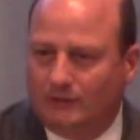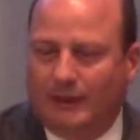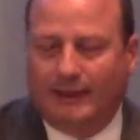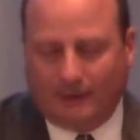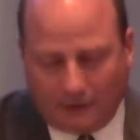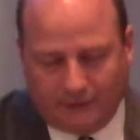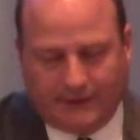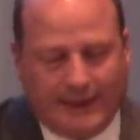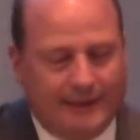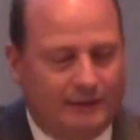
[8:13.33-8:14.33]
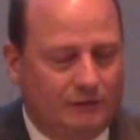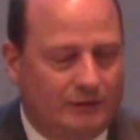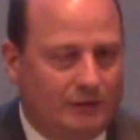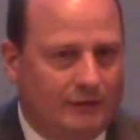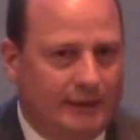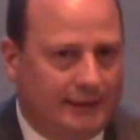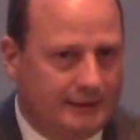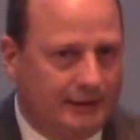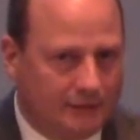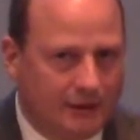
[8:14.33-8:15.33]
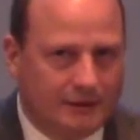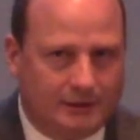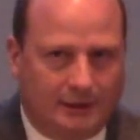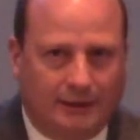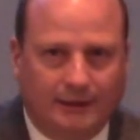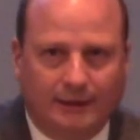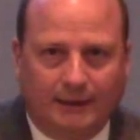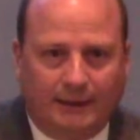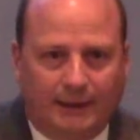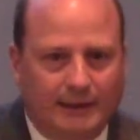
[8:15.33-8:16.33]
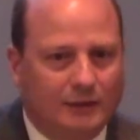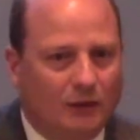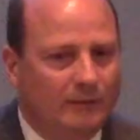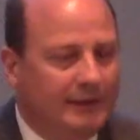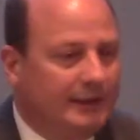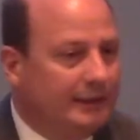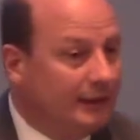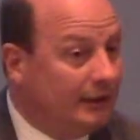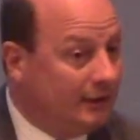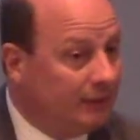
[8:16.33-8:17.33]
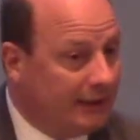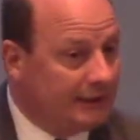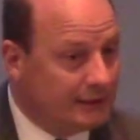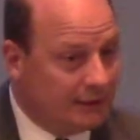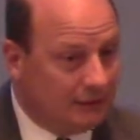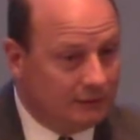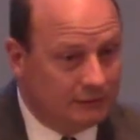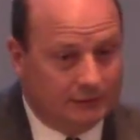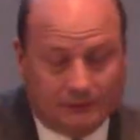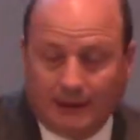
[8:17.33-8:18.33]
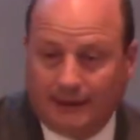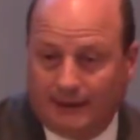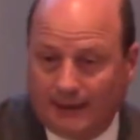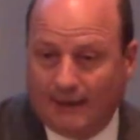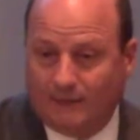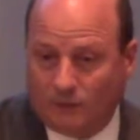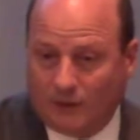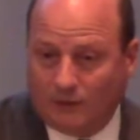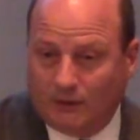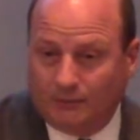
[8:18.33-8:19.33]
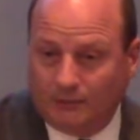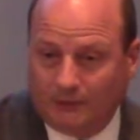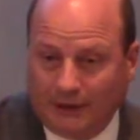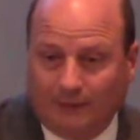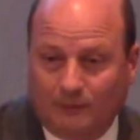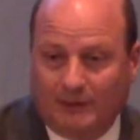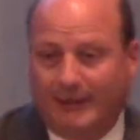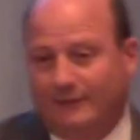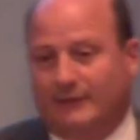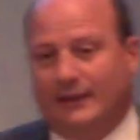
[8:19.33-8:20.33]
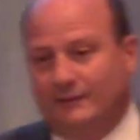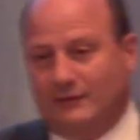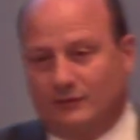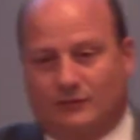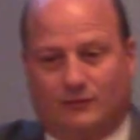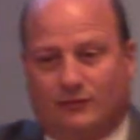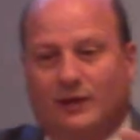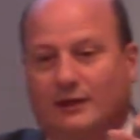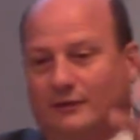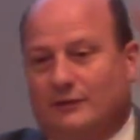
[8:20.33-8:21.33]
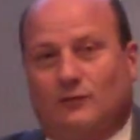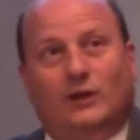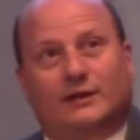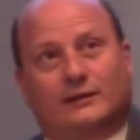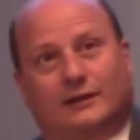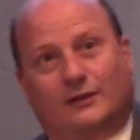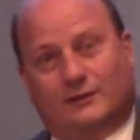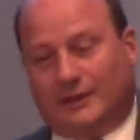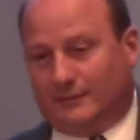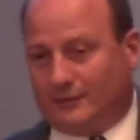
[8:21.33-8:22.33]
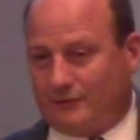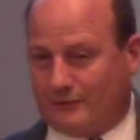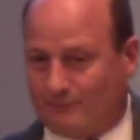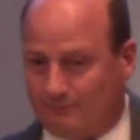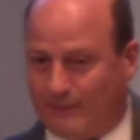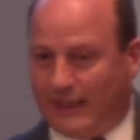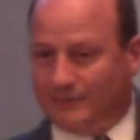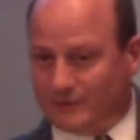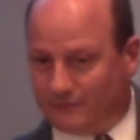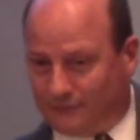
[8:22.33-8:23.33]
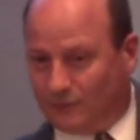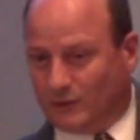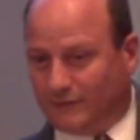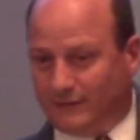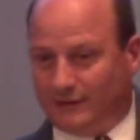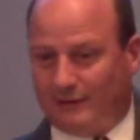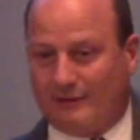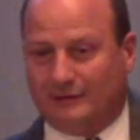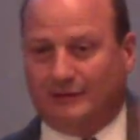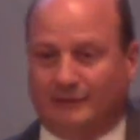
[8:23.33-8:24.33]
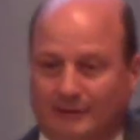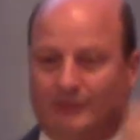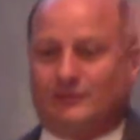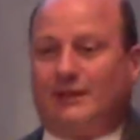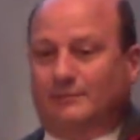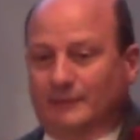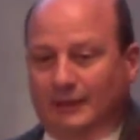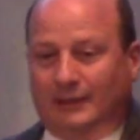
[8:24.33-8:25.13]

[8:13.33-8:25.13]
I called the guy that used to own the house that I trust a lot, and he told me a place to go and have the water well pulled out. Well, you have to have this truck or this winch that goes up, because those pipes are 20 feet long, it goes up